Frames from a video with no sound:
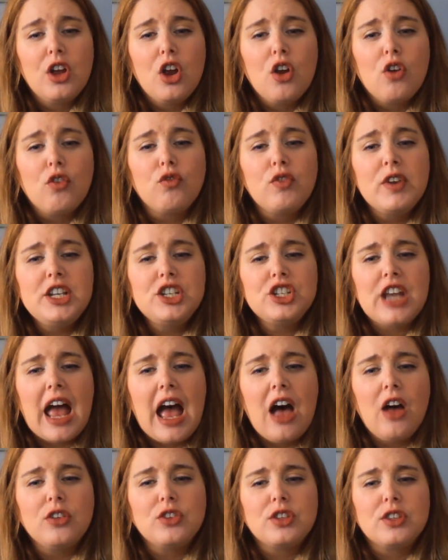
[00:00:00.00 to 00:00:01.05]
Reach
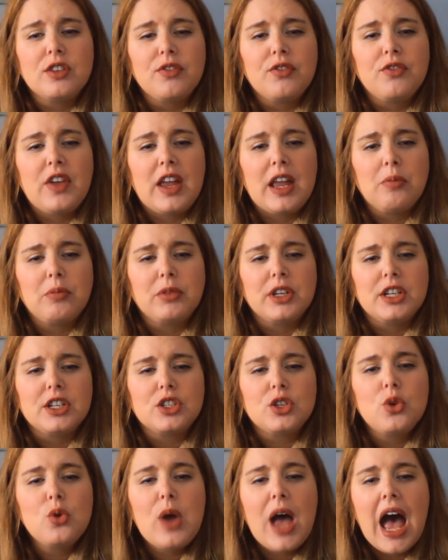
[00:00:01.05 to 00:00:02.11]
out to the
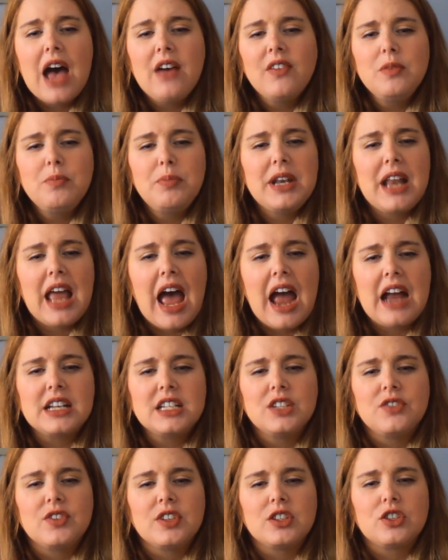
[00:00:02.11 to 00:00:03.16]
families who haven't been
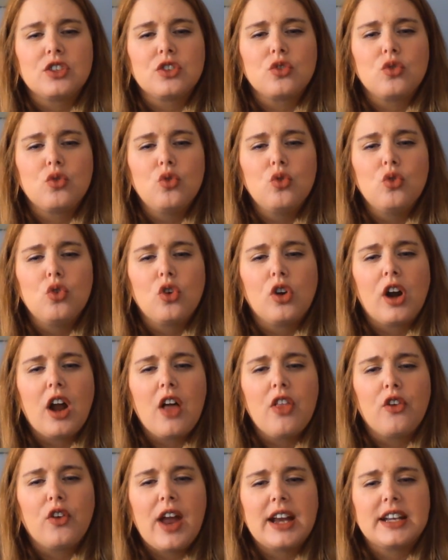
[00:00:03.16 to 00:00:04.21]
active in school or
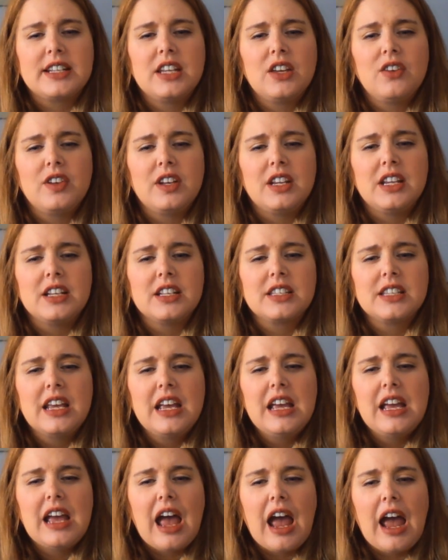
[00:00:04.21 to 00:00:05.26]
other activities
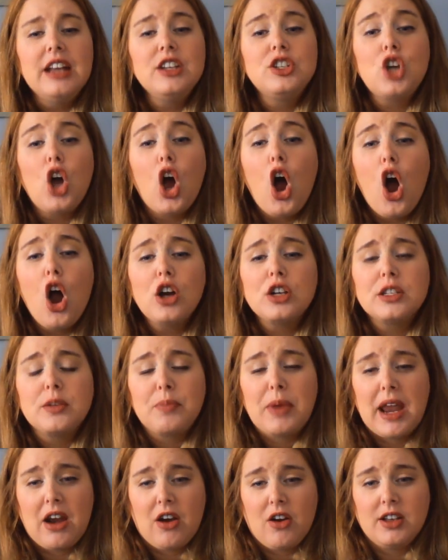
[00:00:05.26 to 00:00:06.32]
and talk to
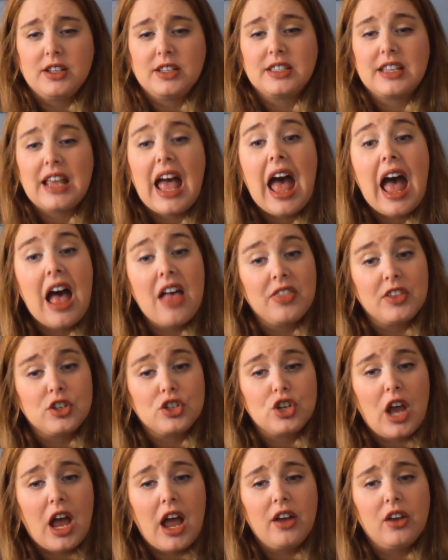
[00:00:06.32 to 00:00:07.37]
parents and the
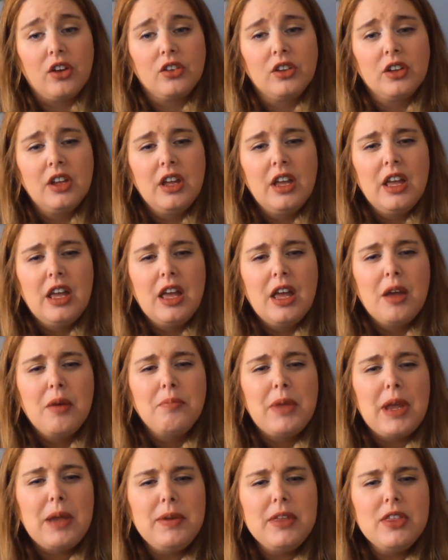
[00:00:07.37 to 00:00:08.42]
child.
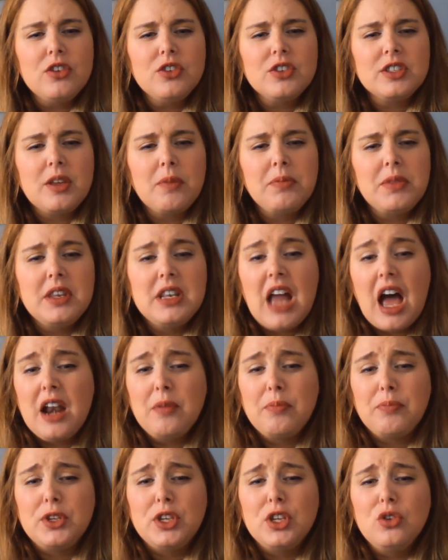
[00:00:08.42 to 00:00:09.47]
Maybe there's something, not
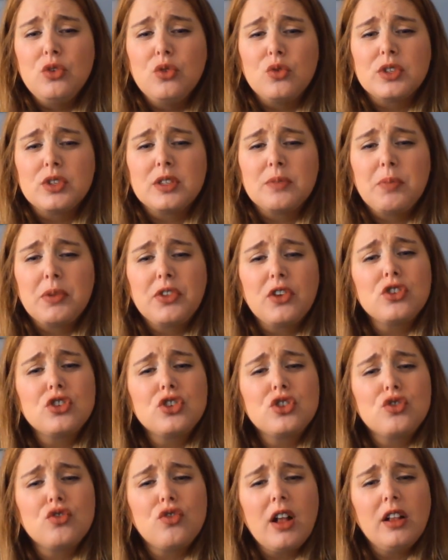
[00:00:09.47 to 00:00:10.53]
abuse, but they're
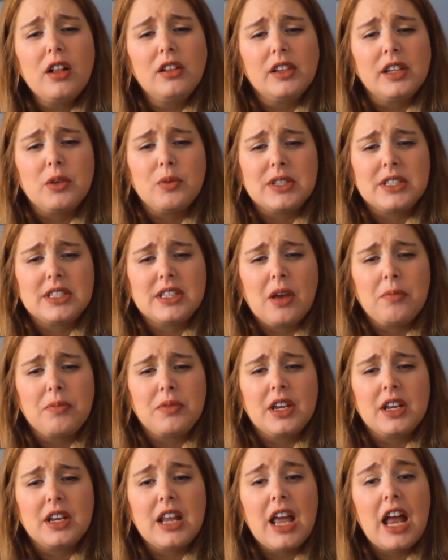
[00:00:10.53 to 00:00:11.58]
struggling with
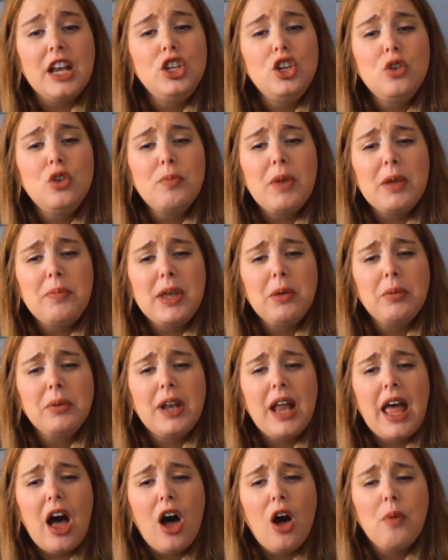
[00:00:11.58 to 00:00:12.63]
something, and you might be able
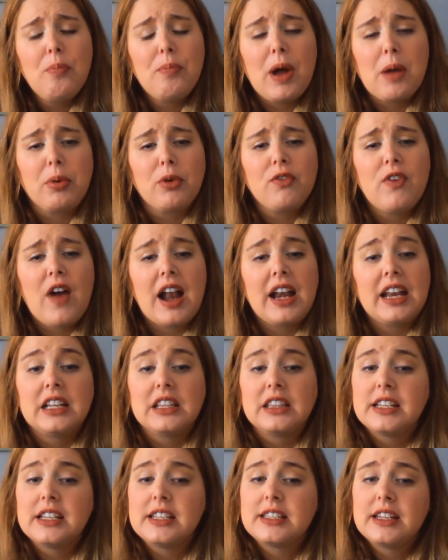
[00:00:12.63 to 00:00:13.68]
to help by providing a
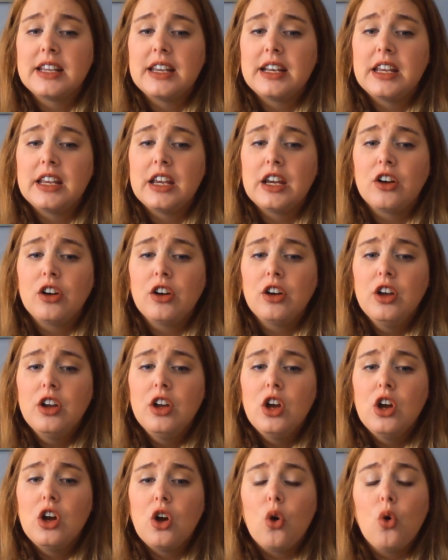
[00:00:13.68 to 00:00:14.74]
listening ear
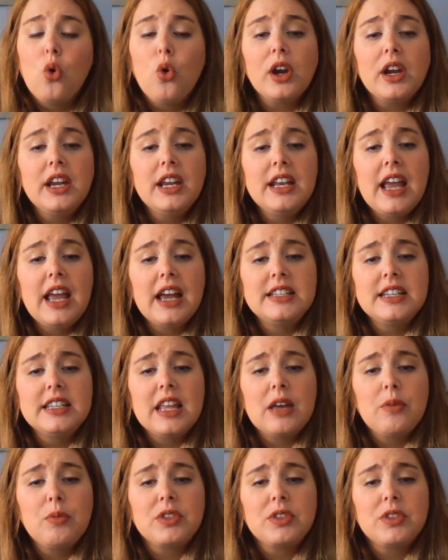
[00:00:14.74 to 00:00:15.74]
or connecting them with